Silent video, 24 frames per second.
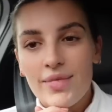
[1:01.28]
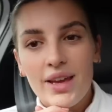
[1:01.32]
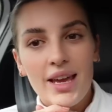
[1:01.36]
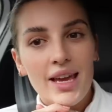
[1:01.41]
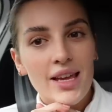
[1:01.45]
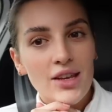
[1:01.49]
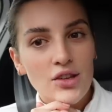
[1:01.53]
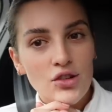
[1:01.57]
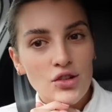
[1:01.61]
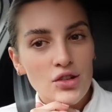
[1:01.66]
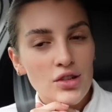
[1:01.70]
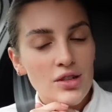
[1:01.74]

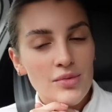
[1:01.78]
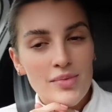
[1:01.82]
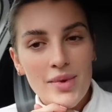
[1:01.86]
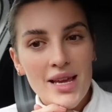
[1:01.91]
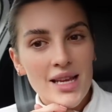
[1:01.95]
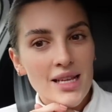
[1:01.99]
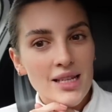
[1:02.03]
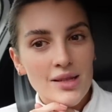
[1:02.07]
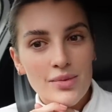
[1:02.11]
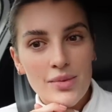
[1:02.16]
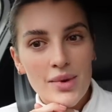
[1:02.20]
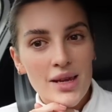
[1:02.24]
it just
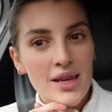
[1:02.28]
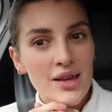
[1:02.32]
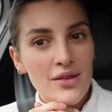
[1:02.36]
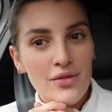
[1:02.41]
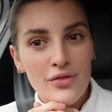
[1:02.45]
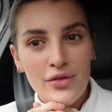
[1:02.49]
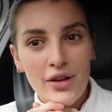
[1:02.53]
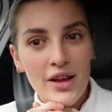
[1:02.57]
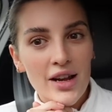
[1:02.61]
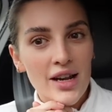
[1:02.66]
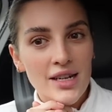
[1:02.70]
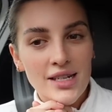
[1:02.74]
makes me
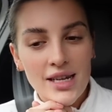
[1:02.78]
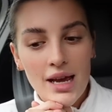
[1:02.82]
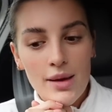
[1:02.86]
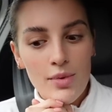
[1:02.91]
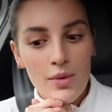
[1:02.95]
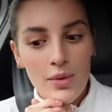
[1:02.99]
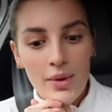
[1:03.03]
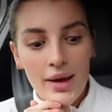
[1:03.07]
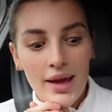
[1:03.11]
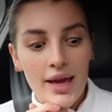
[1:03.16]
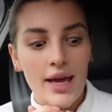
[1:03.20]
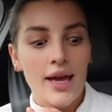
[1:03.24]
feel a type
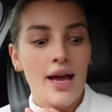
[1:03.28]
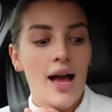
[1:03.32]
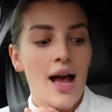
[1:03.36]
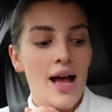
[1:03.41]
of way.